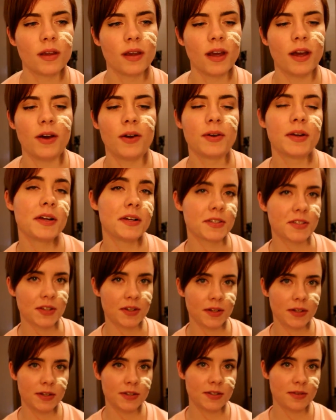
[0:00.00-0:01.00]
Oh, you're also
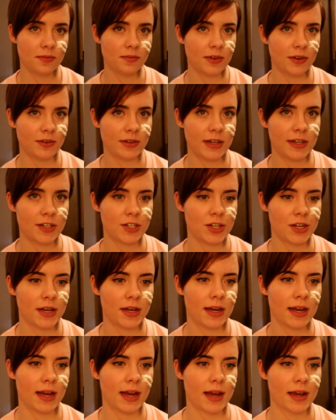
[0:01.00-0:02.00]
going to use some
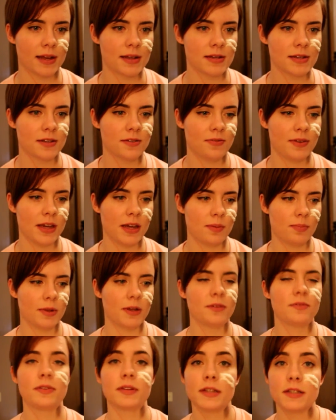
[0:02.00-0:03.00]
foundation and fake
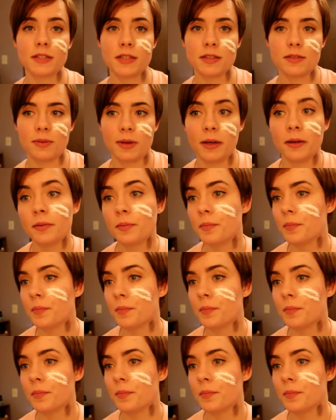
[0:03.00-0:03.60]
blood for this as well.